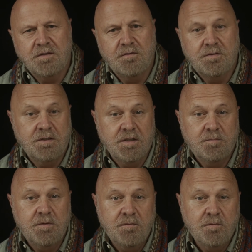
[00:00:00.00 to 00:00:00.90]
At
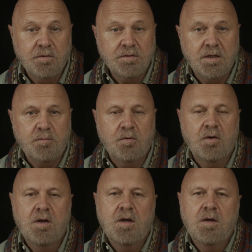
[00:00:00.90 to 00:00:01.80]
UCSB, for
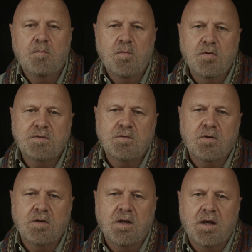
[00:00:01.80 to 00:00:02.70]
example, most
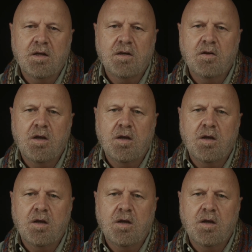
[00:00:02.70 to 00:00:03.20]
online